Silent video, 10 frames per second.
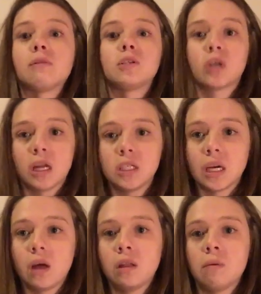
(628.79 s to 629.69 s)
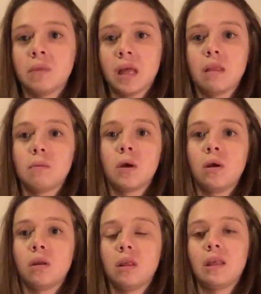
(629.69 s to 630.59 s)
I was trying to check on them, let them
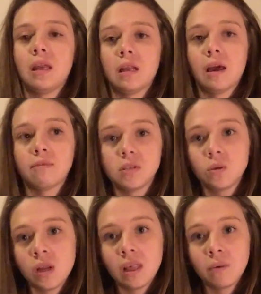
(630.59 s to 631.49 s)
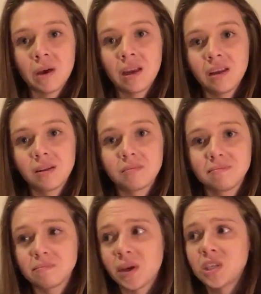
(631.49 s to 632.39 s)
know that they didn't have to do anything about it.
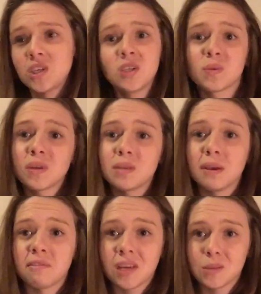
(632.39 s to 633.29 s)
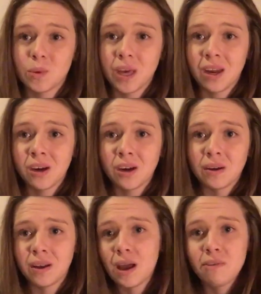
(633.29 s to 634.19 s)
But she just wanted to be a Facebook hero
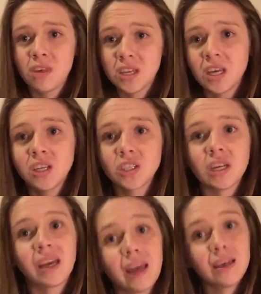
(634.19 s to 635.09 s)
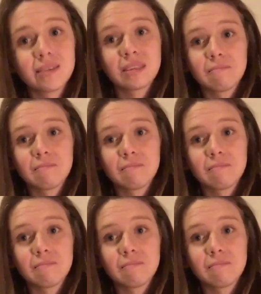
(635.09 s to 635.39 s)
and have the attention, I guess.